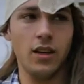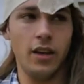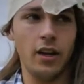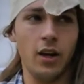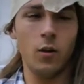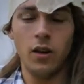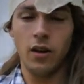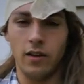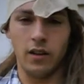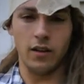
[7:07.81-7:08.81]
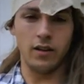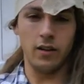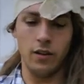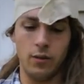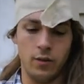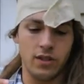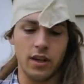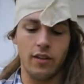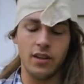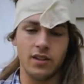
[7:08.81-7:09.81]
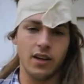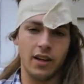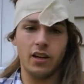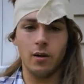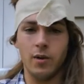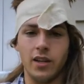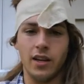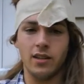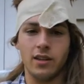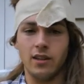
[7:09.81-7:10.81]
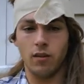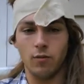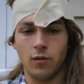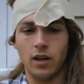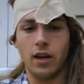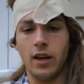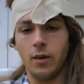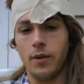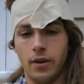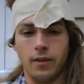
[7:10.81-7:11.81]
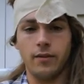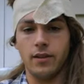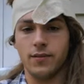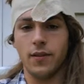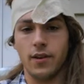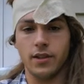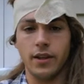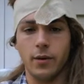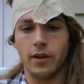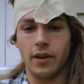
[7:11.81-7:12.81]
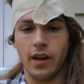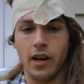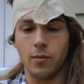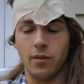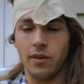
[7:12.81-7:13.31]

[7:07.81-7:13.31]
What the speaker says: you know, you can sell these Ducky Derby tickets, and it'll really help you as far as going to camp.